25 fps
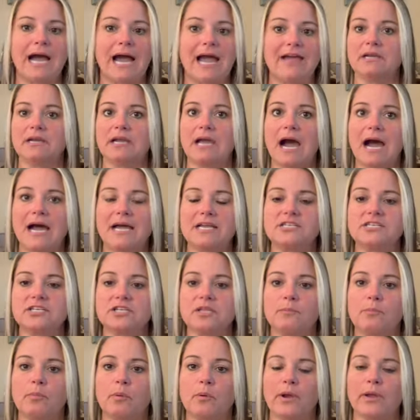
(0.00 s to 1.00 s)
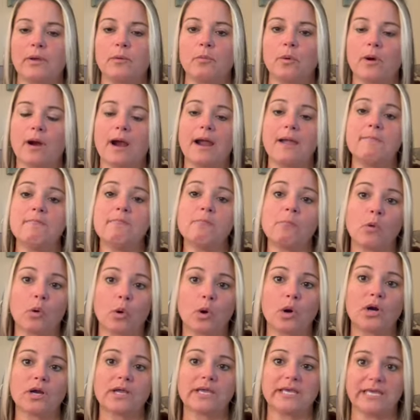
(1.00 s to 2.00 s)
I have gotten to the point where I'm
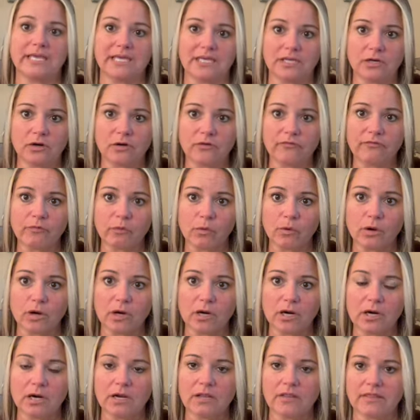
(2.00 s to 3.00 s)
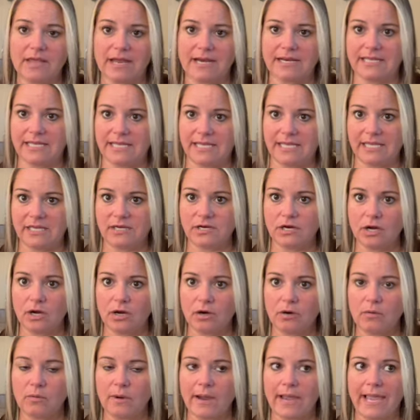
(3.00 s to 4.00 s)
more ketovore than
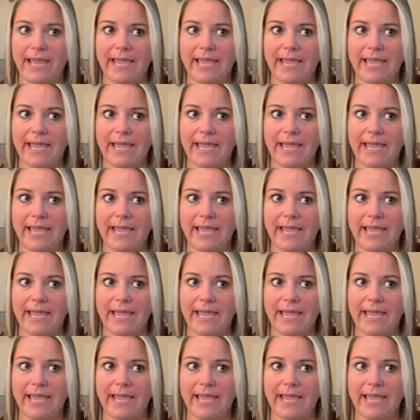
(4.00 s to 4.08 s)
keto,